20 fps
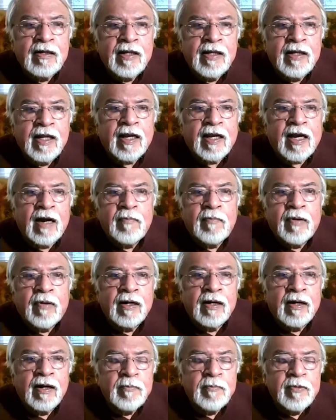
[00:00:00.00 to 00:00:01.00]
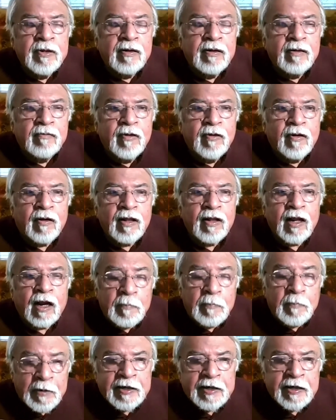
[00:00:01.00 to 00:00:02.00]
They come and they're
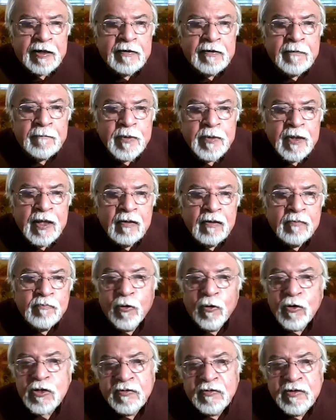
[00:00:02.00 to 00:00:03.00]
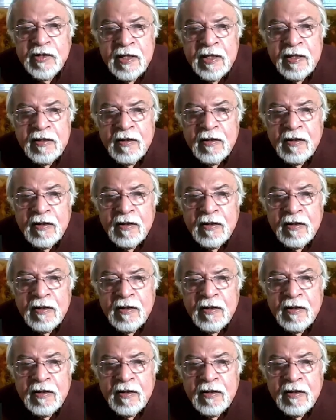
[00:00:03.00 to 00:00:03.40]
repeated. Most of the